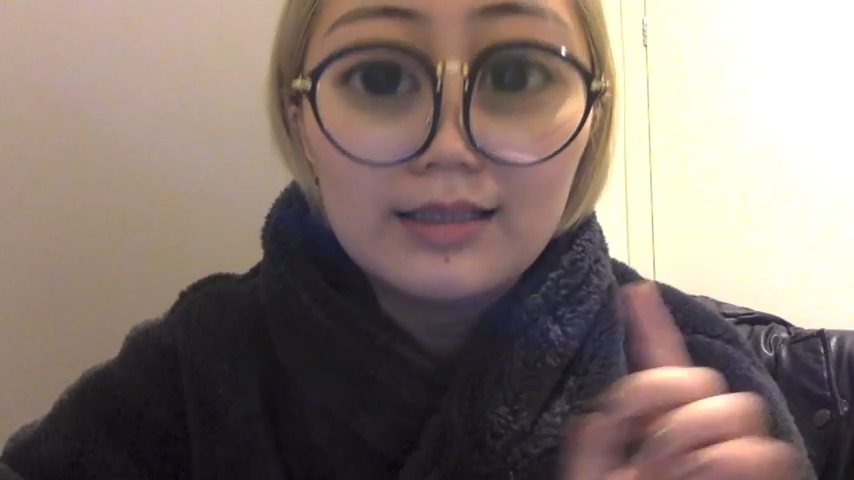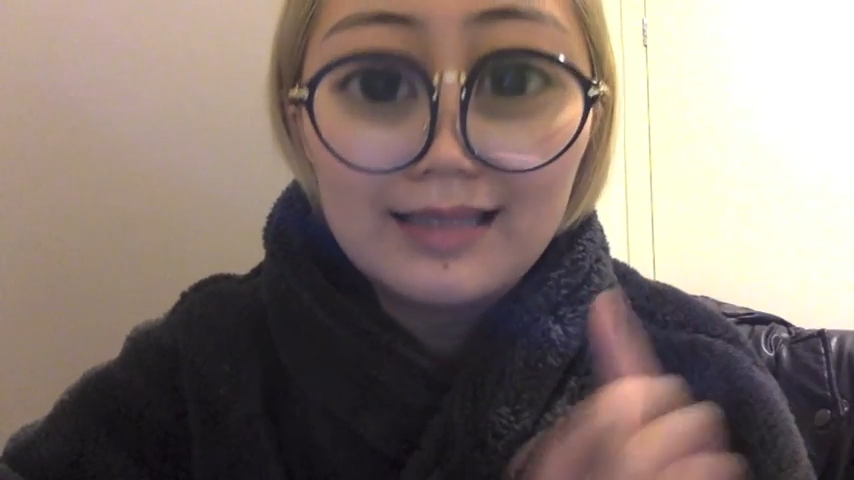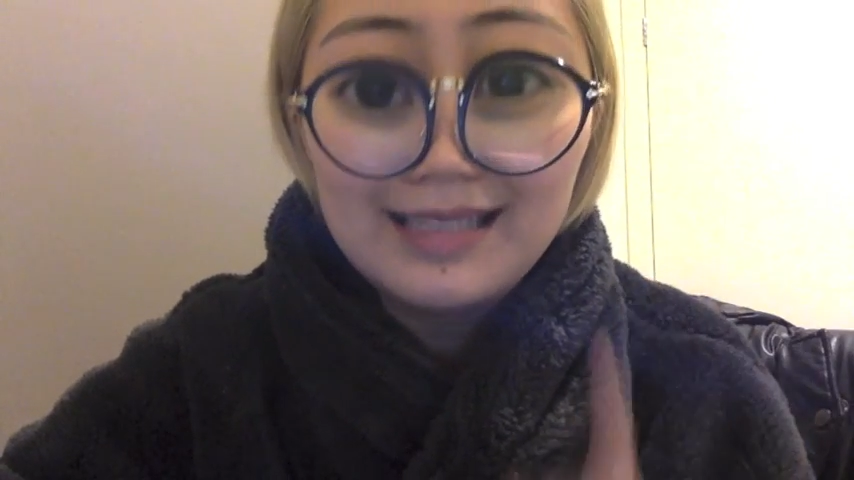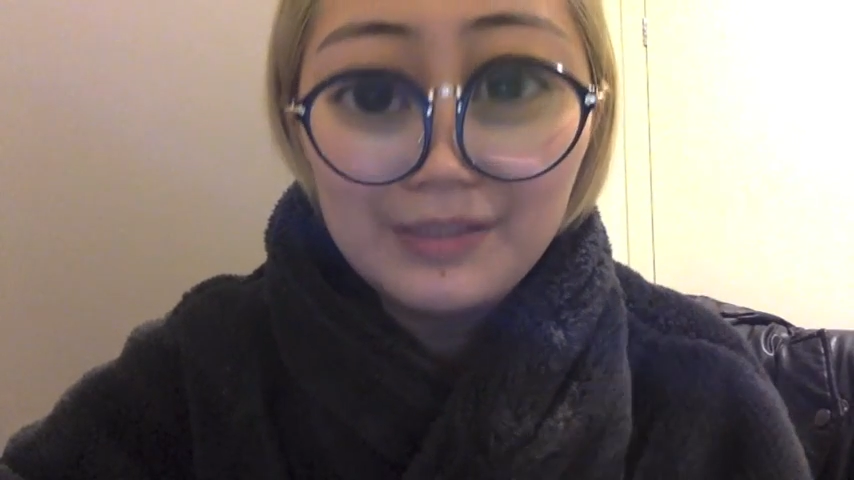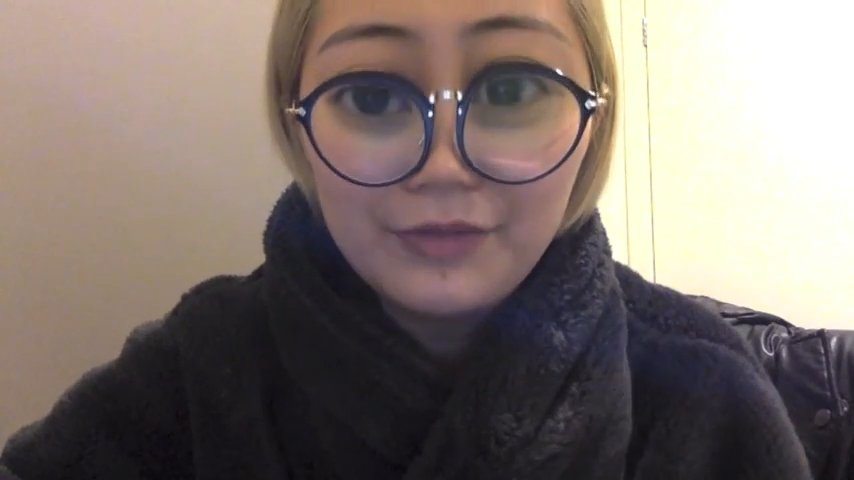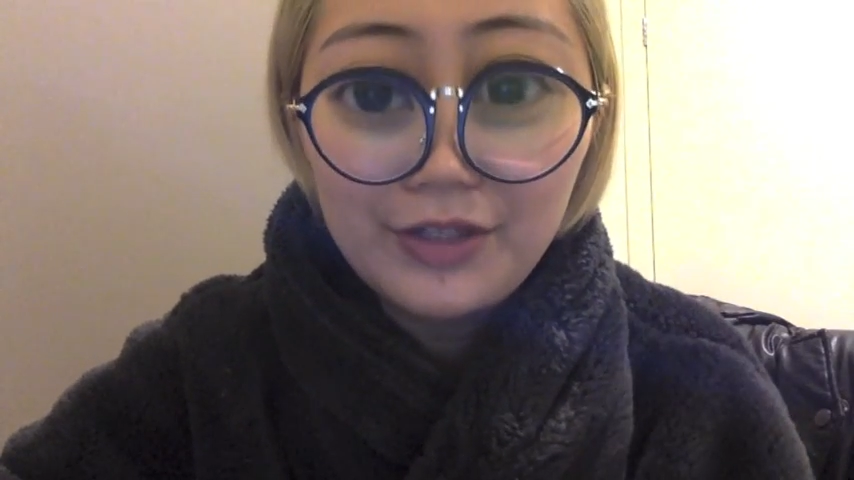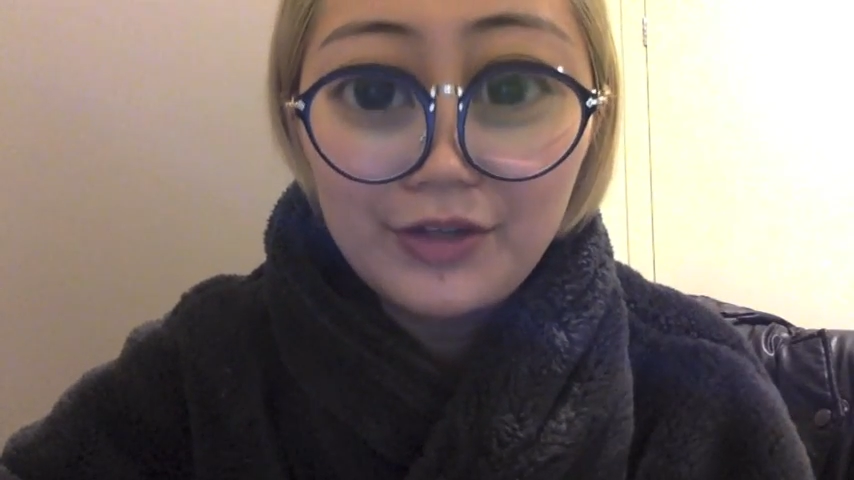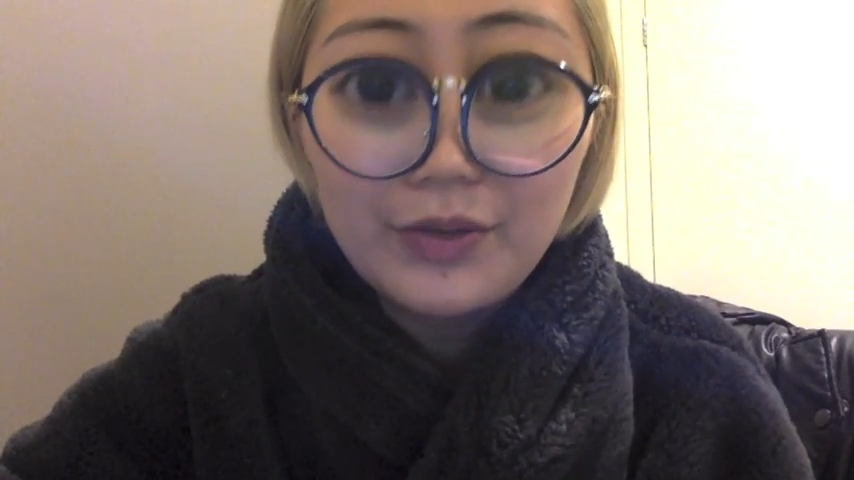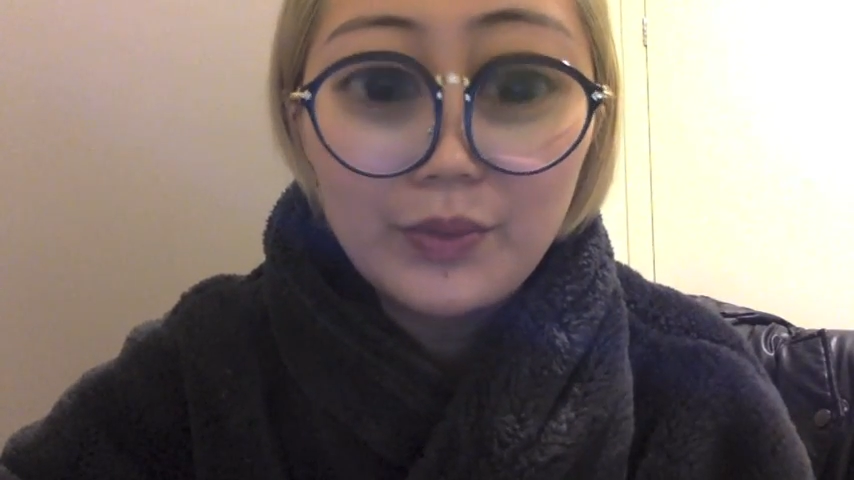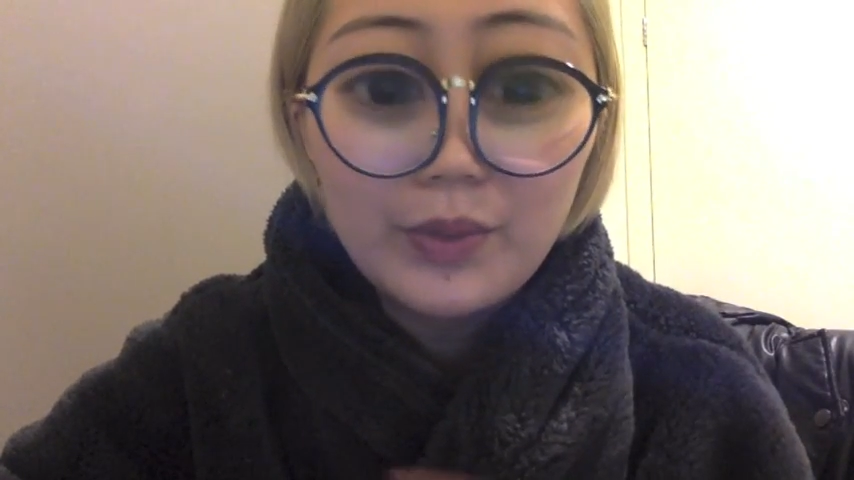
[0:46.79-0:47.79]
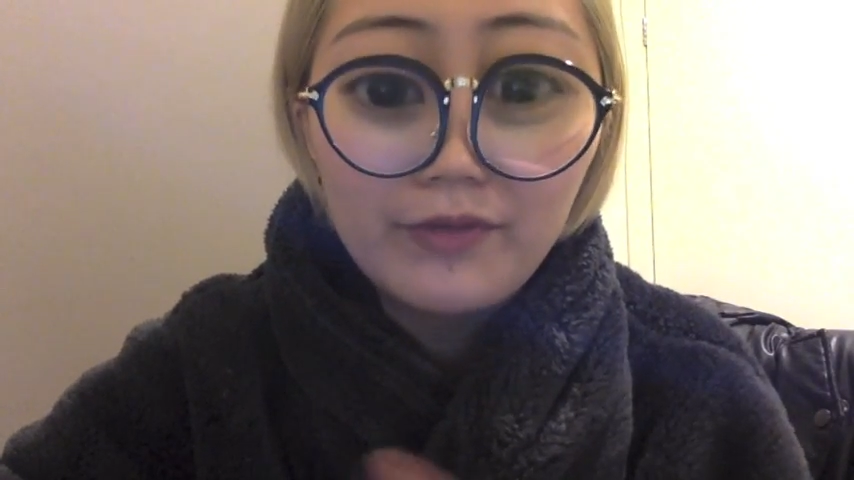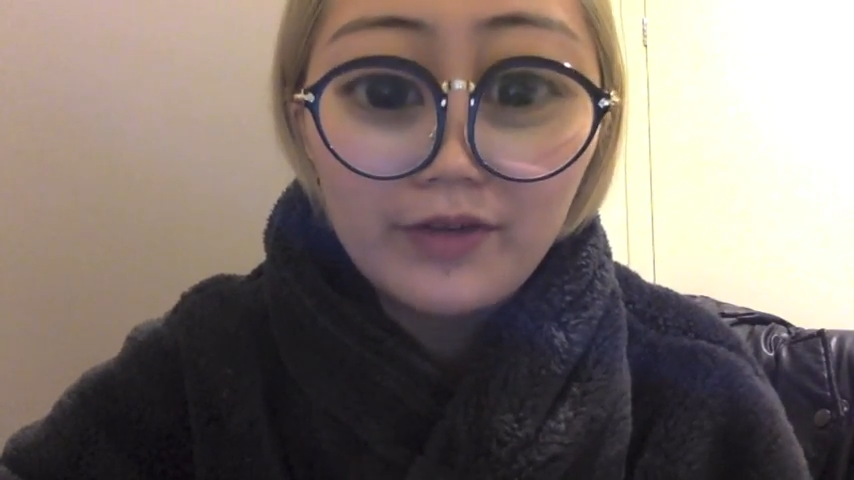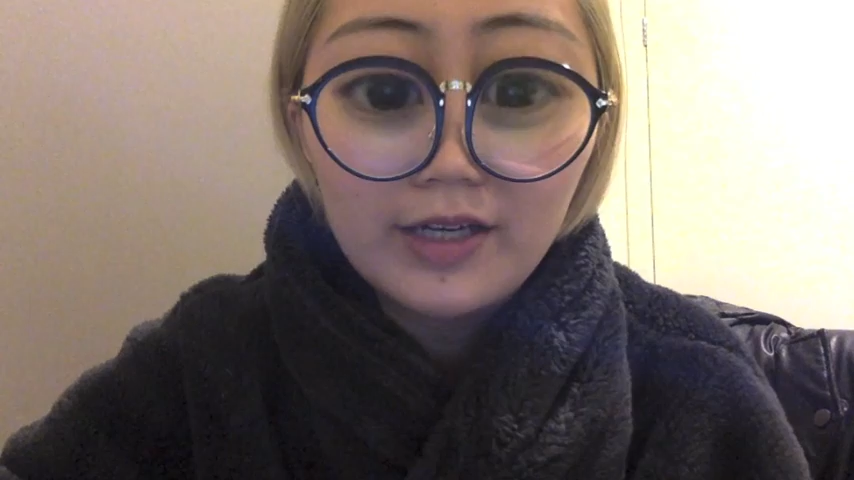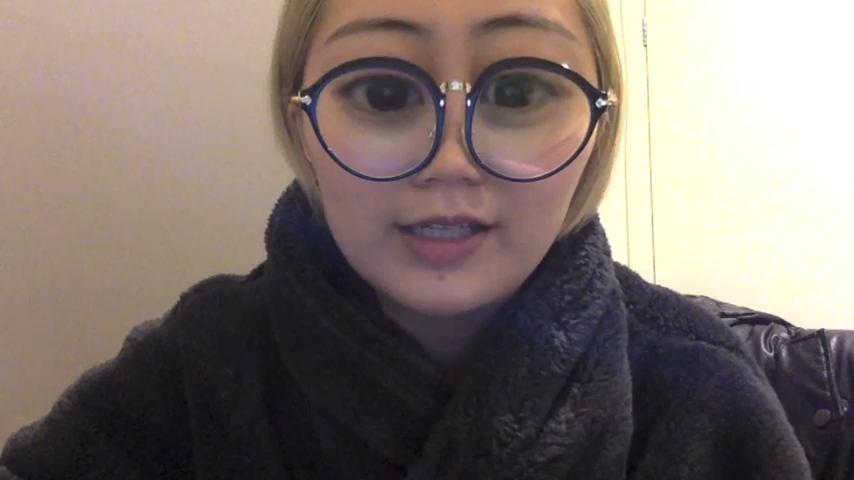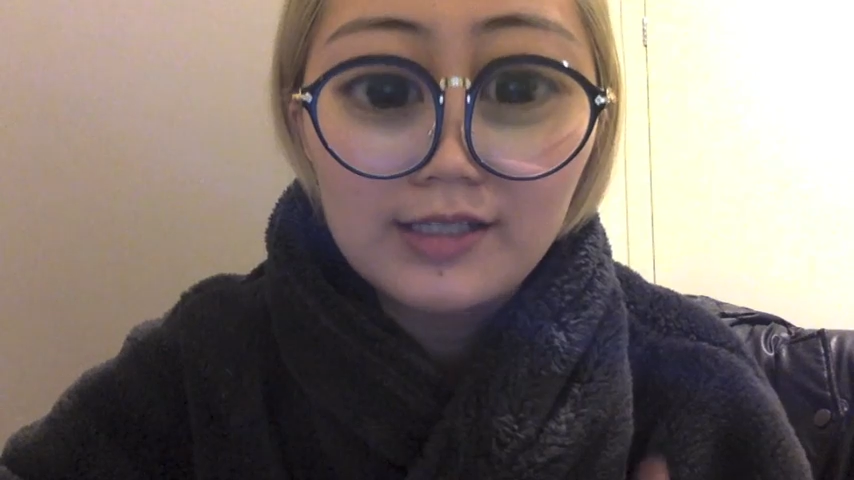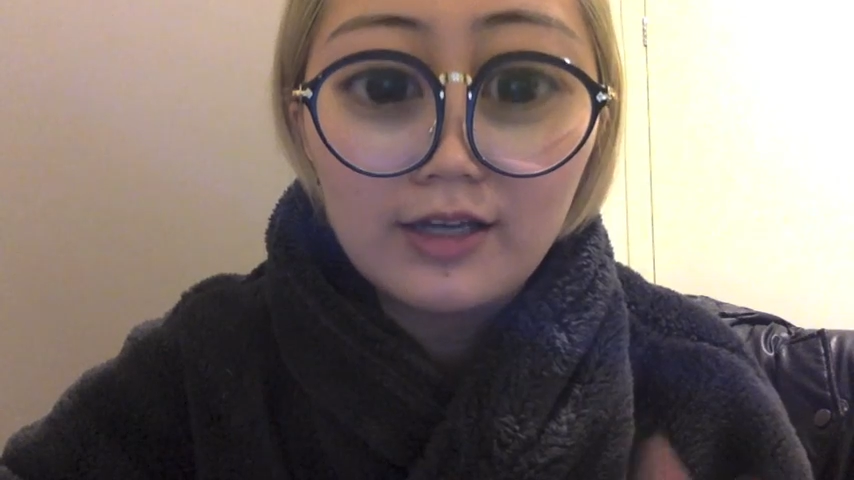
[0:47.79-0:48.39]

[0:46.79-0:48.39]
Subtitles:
This video will focus